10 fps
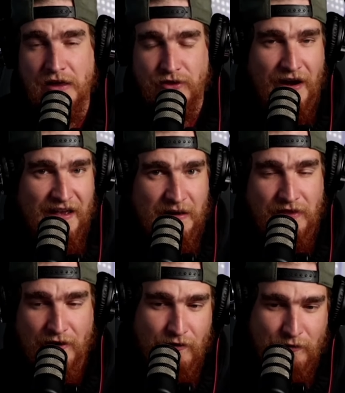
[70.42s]
They're
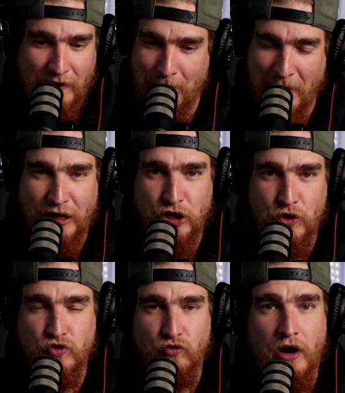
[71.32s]
not making a
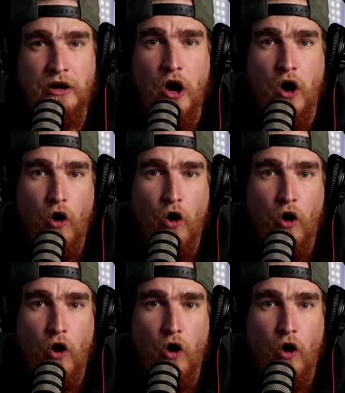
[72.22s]
huge run.